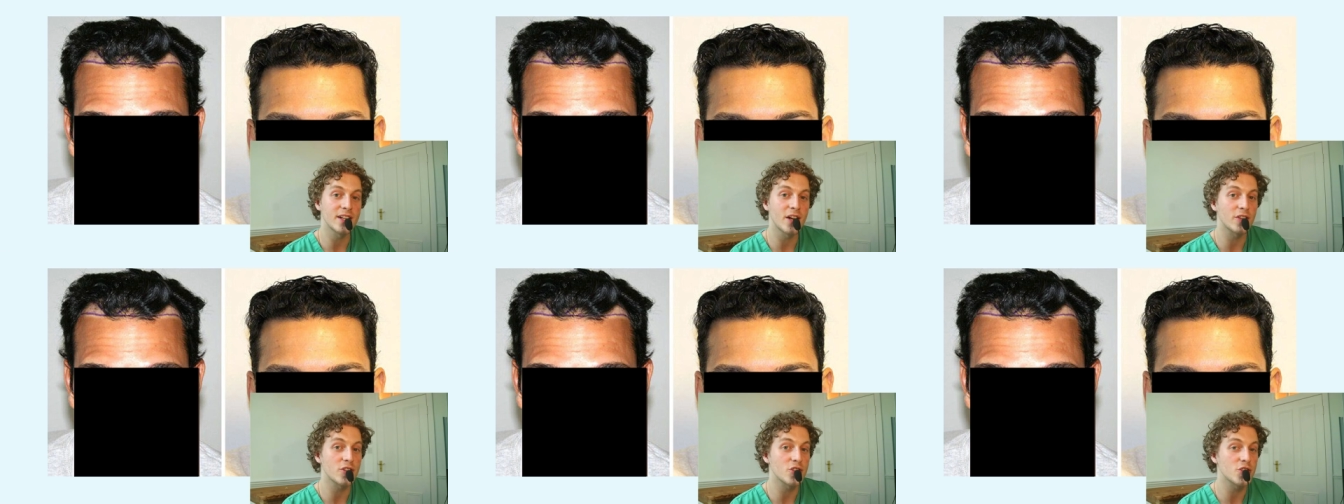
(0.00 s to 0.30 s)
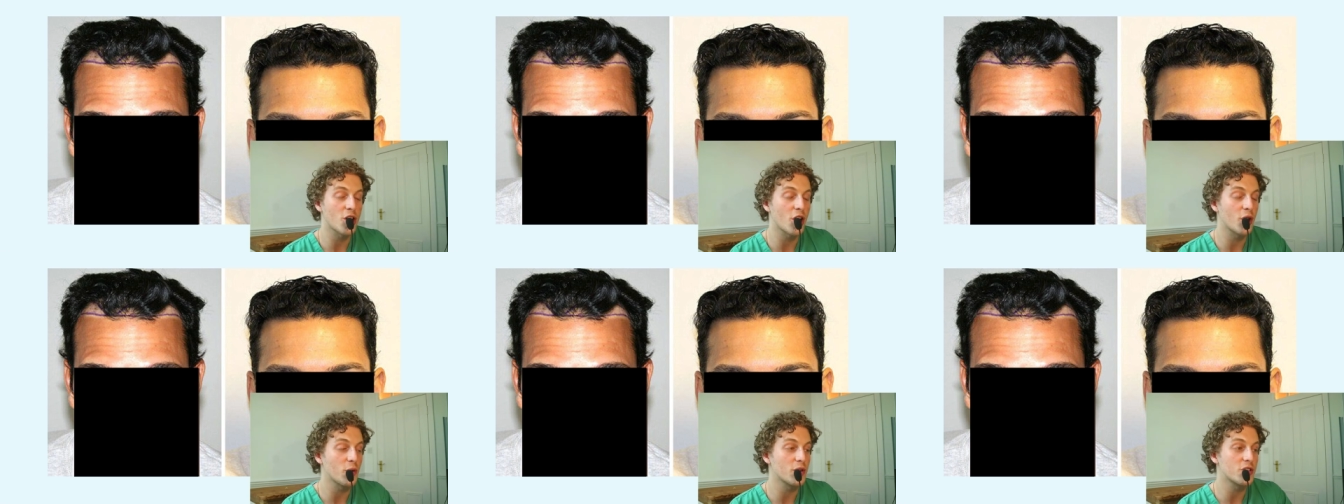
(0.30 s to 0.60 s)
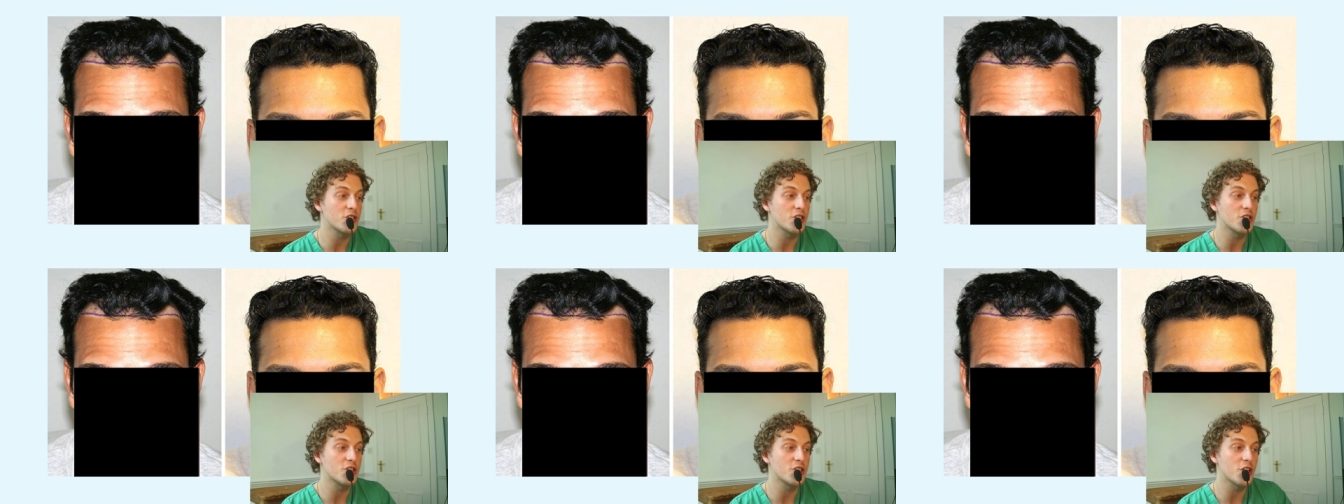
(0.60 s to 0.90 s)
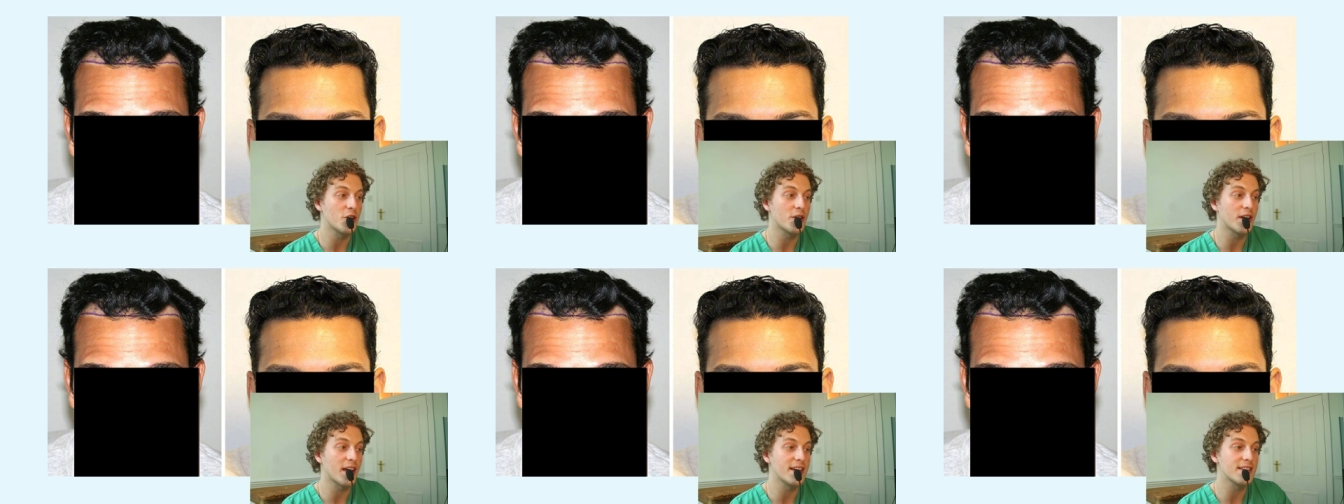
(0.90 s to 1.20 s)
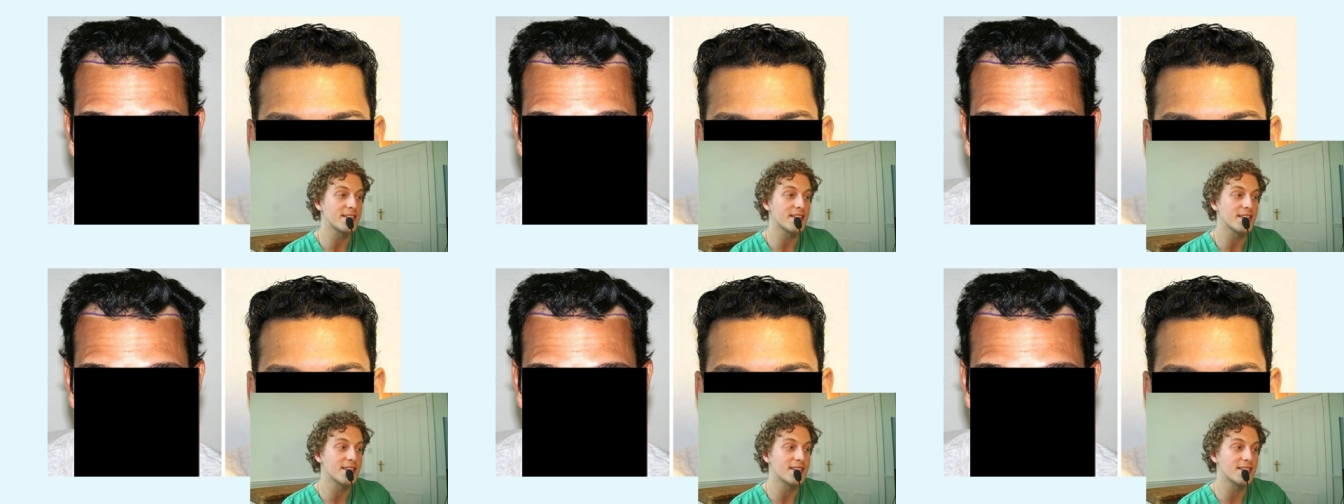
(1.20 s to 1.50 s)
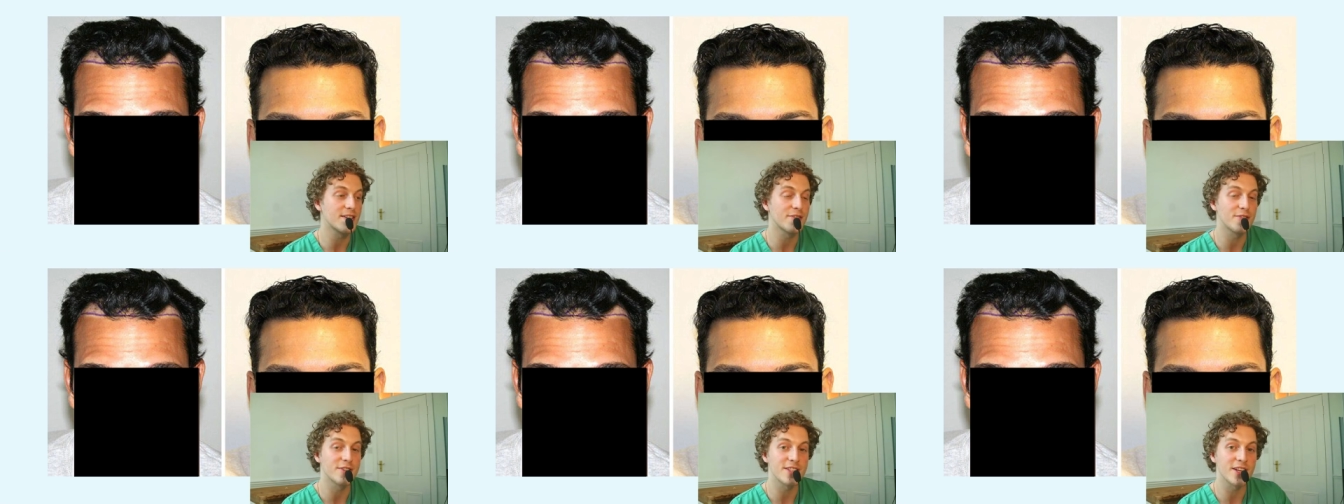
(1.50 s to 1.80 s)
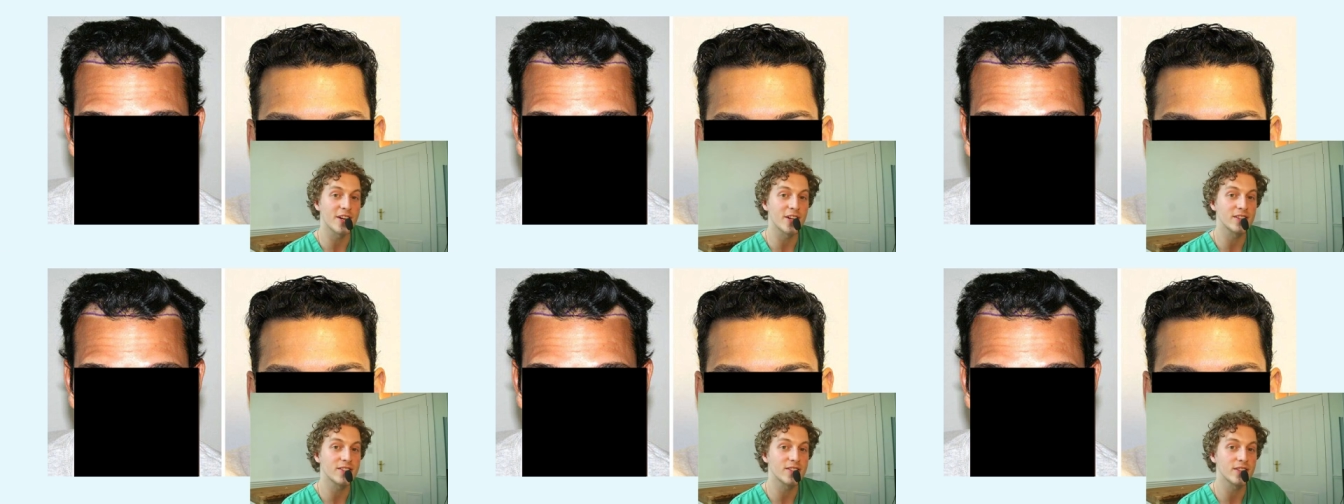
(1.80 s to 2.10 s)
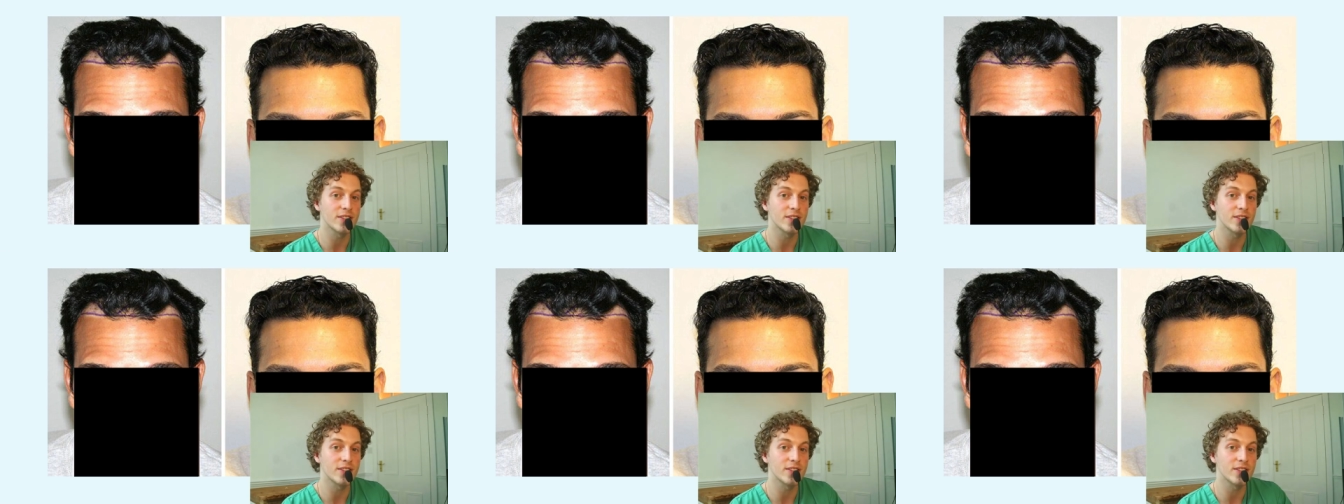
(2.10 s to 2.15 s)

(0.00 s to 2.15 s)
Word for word: shot which just showcases the result